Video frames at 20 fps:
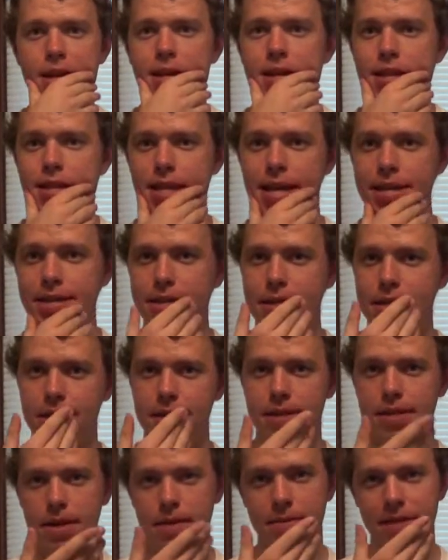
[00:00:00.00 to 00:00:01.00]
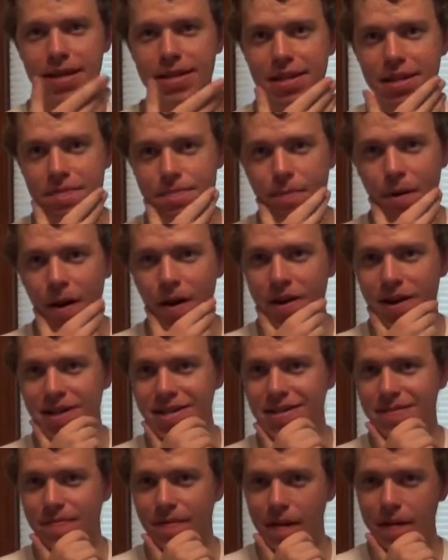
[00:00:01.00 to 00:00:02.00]
this park
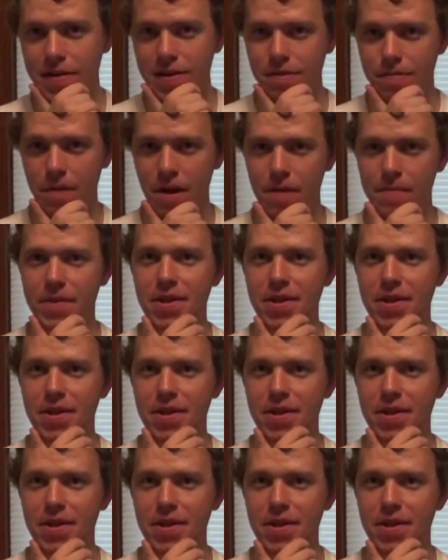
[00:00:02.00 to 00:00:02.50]
is very small,